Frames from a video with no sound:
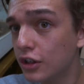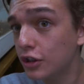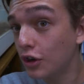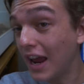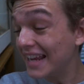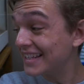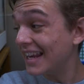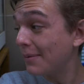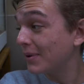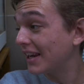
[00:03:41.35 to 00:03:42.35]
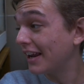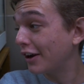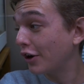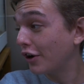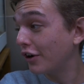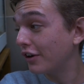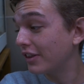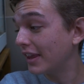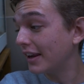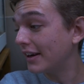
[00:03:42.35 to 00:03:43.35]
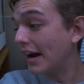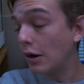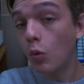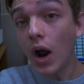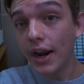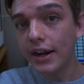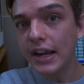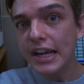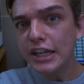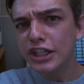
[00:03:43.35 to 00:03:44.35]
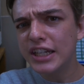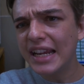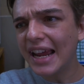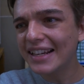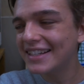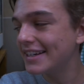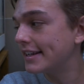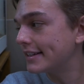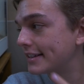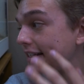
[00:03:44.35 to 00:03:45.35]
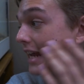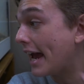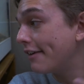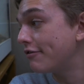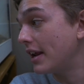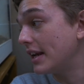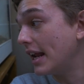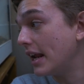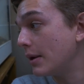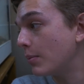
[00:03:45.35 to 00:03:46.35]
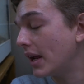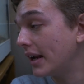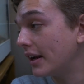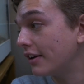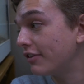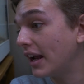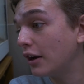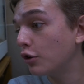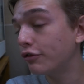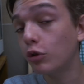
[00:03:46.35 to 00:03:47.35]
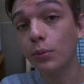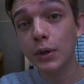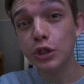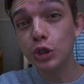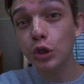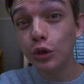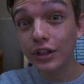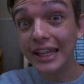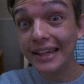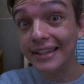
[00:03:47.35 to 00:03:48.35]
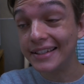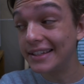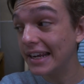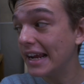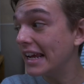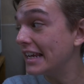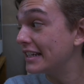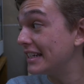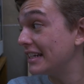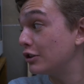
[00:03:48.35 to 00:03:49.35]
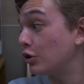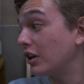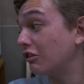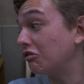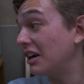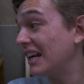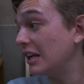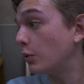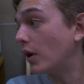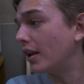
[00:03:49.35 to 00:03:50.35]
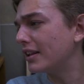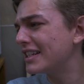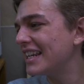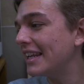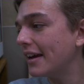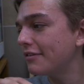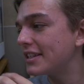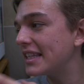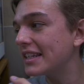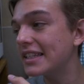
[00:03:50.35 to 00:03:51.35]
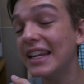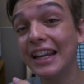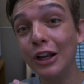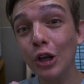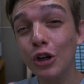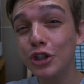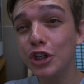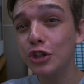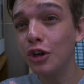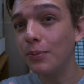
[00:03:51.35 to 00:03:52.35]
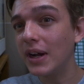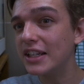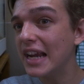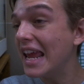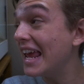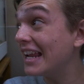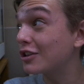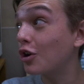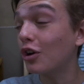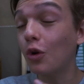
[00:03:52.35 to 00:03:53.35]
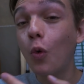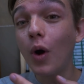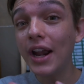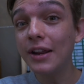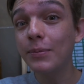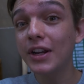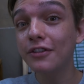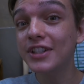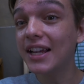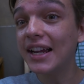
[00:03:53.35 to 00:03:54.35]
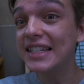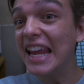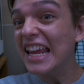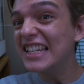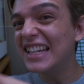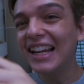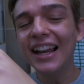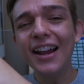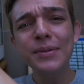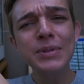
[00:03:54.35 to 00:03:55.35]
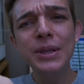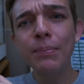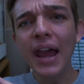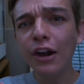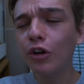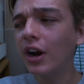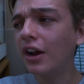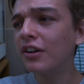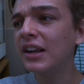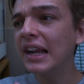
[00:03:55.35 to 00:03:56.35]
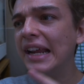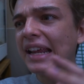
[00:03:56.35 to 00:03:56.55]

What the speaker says: So as a leopard gecko that I won, she actually doesn't have a name and I've had her for almost 2 years. She's doing really well. She loves this enclosure so much. It's got quite a bit of size. She climbs the background.